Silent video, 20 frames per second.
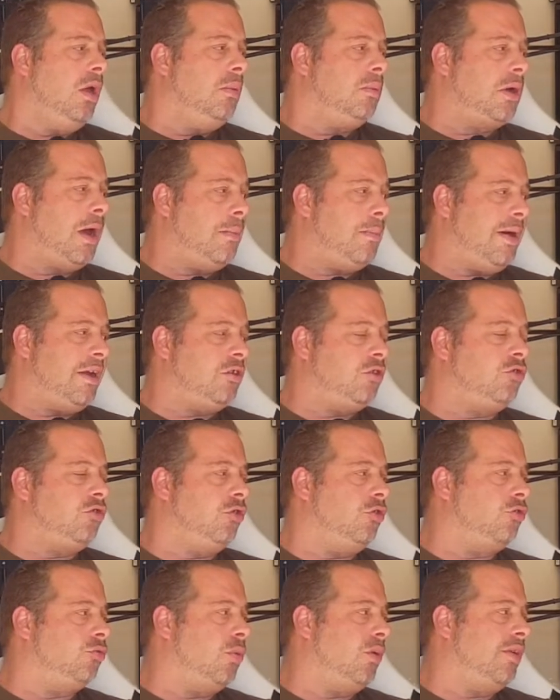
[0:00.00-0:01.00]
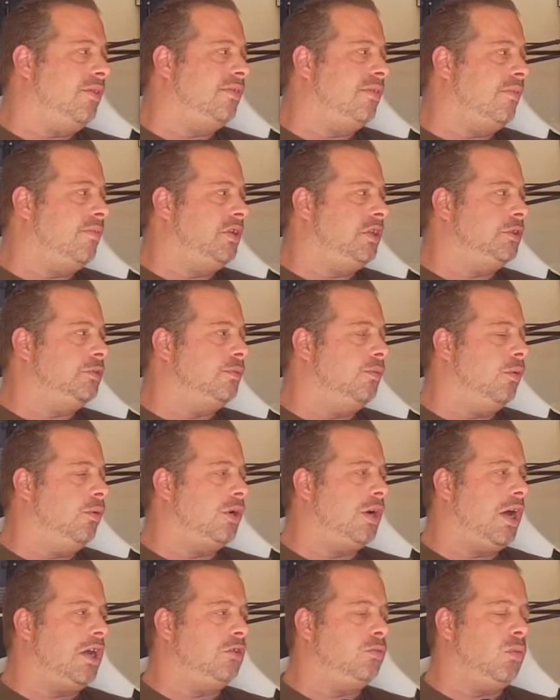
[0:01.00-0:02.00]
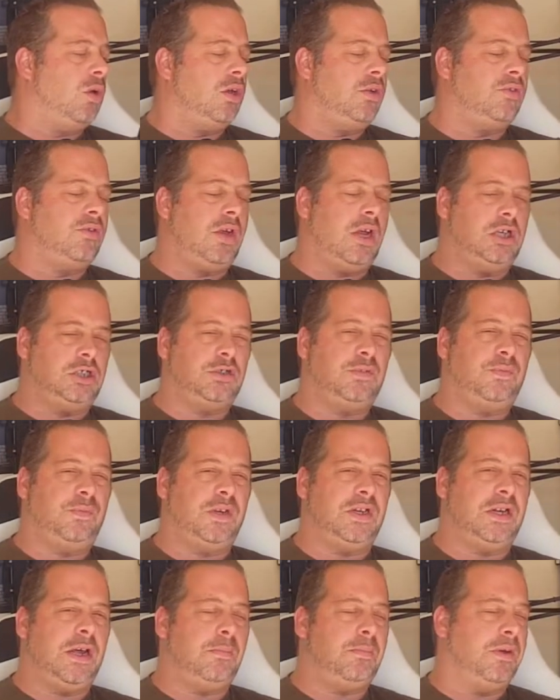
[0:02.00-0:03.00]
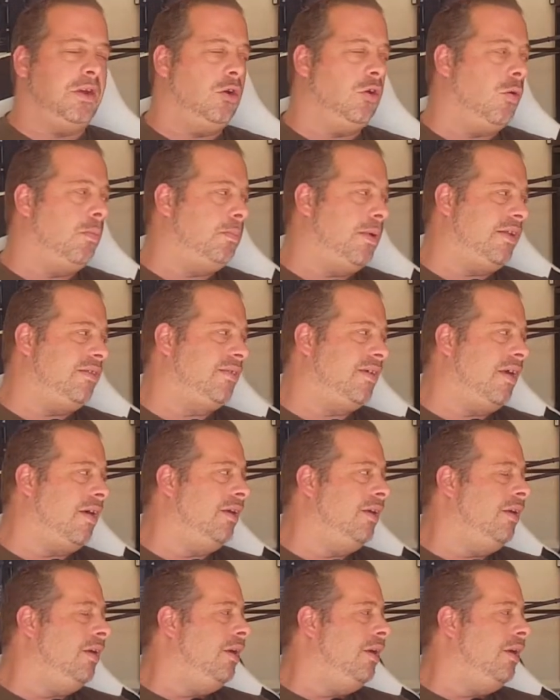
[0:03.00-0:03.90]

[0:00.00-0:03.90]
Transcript: Going back to 227-inch 4K ones, I just think that'd be a lot better.